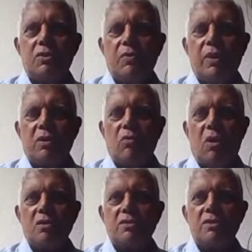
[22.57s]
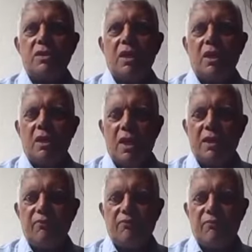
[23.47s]
twig was
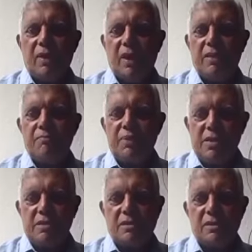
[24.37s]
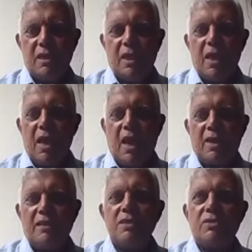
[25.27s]
life and peace.
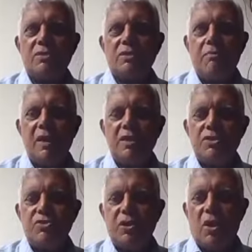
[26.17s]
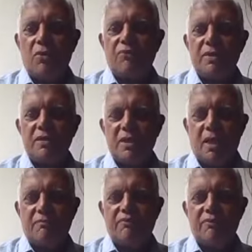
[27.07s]
And this was the ministry of the
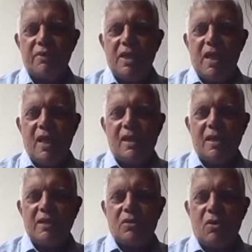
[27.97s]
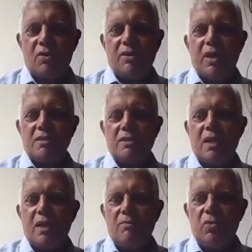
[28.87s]
dove. And I thought, that's
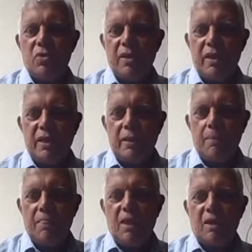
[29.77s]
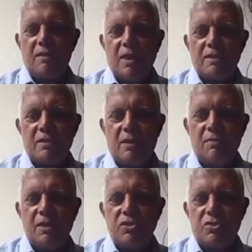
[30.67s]
IMOD. That's our
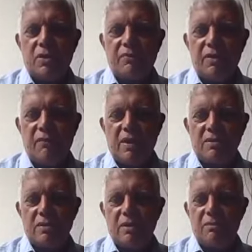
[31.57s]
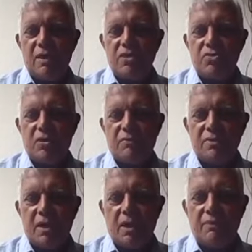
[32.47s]
Ministry of Defense, the Ministry
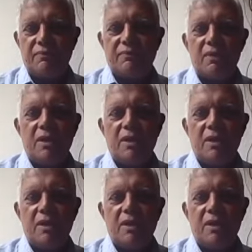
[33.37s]
of Dove,